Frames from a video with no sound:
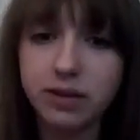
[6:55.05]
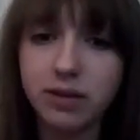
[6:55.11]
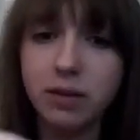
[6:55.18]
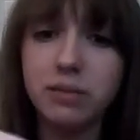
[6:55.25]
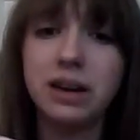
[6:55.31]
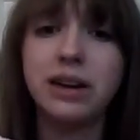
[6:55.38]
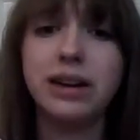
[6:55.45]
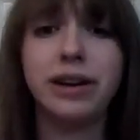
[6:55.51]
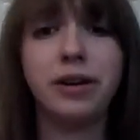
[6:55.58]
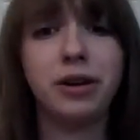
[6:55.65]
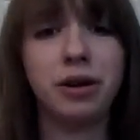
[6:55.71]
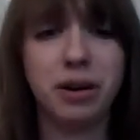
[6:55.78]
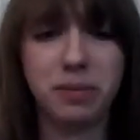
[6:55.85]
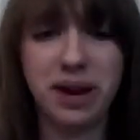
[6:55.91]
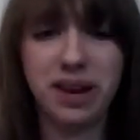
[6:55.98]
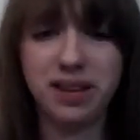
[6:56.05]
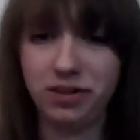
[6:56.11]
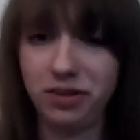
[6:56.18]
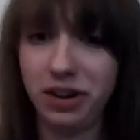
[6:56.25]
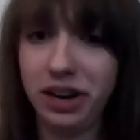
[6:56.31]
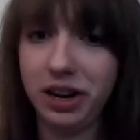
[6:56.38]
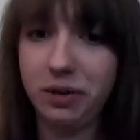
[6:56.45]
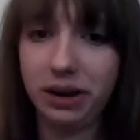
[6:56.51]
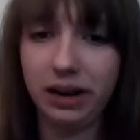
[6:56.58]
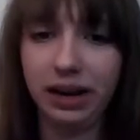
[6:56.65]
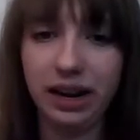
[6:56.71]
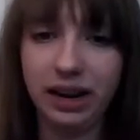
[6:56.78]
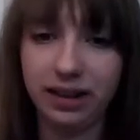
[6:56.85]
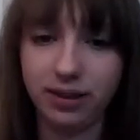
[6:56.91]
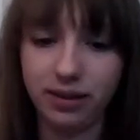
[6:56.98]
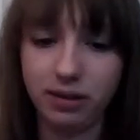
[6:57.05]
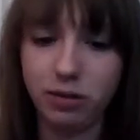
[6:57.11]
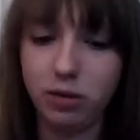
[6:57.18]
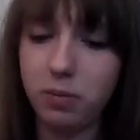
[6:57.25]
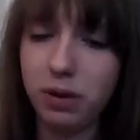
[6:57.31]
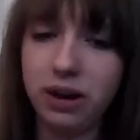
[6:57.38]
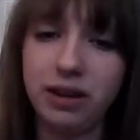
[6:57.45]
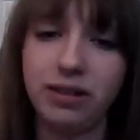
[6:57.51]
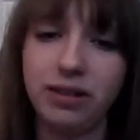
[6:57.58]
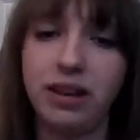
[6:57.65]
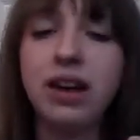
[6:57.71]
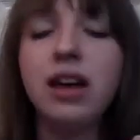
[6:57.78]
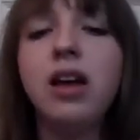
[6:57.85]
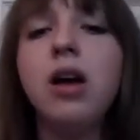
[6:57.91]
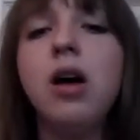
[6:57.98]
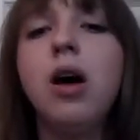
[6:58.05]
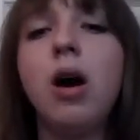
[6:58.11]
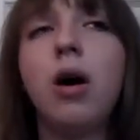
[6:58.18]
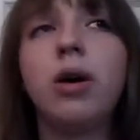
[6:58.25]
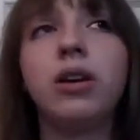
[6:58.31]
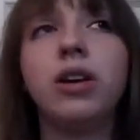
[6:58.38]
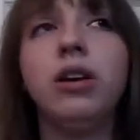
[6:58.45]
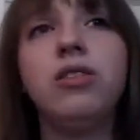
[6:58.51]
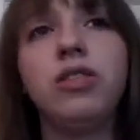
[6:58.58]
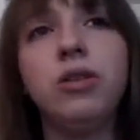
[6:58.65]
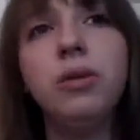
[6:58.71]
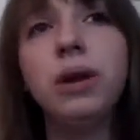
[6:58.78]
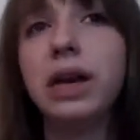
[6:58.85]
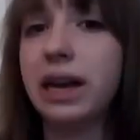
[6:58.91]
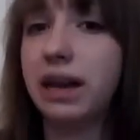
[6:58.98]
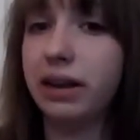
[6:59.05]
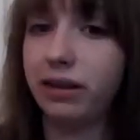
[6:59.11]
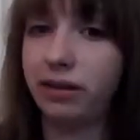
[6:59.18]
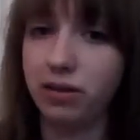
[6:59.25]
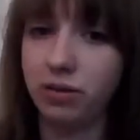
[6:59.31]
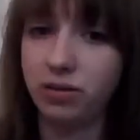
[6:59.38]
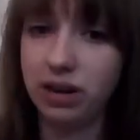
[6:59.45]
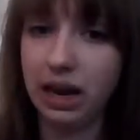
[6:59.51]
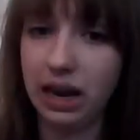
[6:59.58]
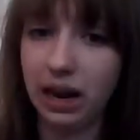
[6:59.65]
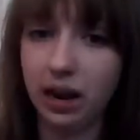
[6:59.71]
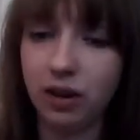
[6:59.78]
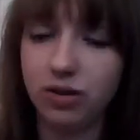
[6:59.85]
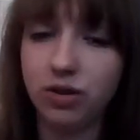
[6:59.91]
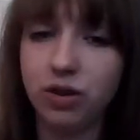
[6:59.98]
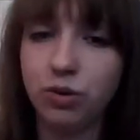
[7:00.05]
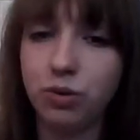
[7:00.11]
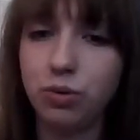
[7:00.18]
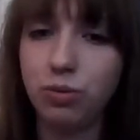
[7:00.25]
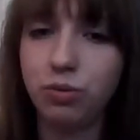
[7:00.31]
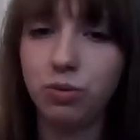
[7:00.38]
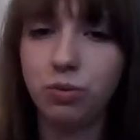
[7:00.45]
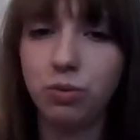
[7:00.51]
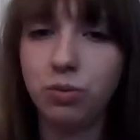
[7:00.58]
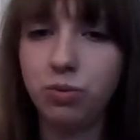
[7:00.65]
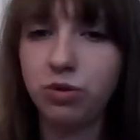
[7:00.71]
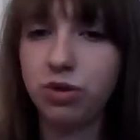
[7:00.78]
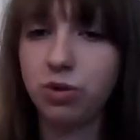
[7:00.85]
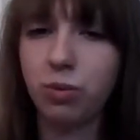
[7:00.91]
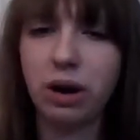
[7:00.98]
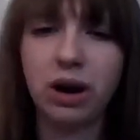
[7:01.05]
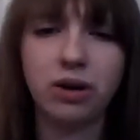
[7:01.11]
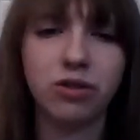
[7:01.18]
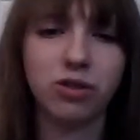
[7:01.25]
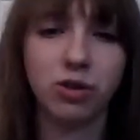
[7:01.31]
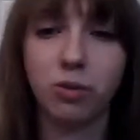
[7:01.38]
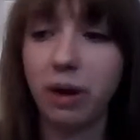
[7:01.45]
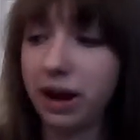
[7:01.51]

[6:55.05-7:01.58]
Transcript: So I'm going to show you how to make this really quickly. It's super easy. All you do is you take 2 squares or